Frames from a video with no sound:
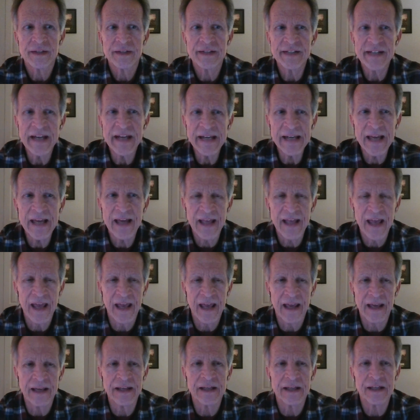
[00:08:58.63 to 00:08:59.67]

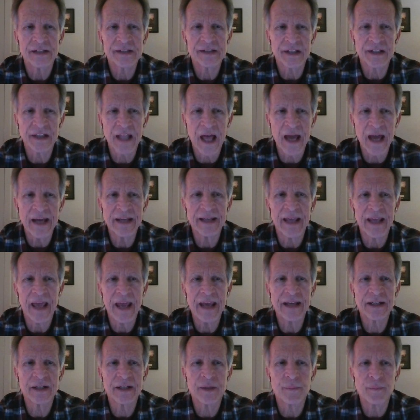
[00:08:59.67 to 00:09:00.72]
DNA is like
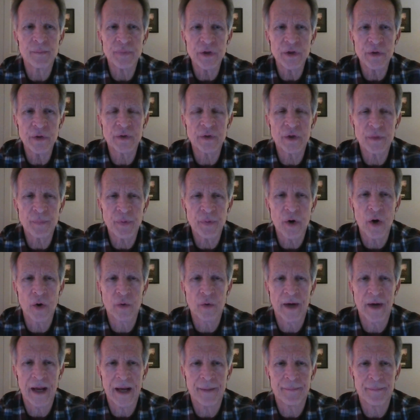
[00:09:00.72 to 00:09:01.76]
a computer
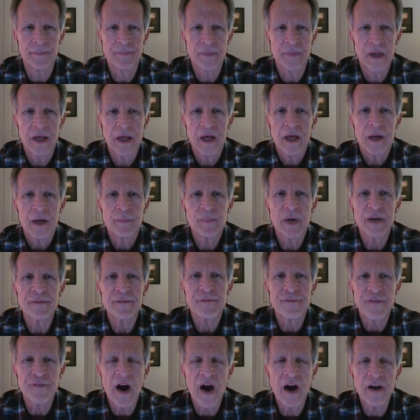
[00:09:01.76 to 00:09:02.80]
program, but
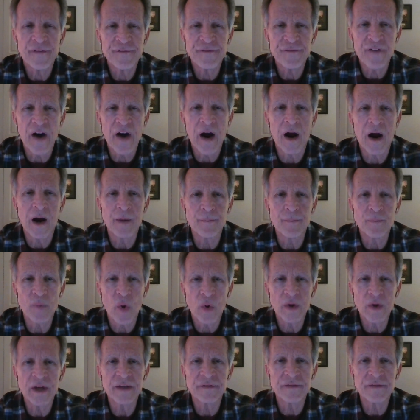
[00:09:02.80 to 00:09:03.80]
far, far more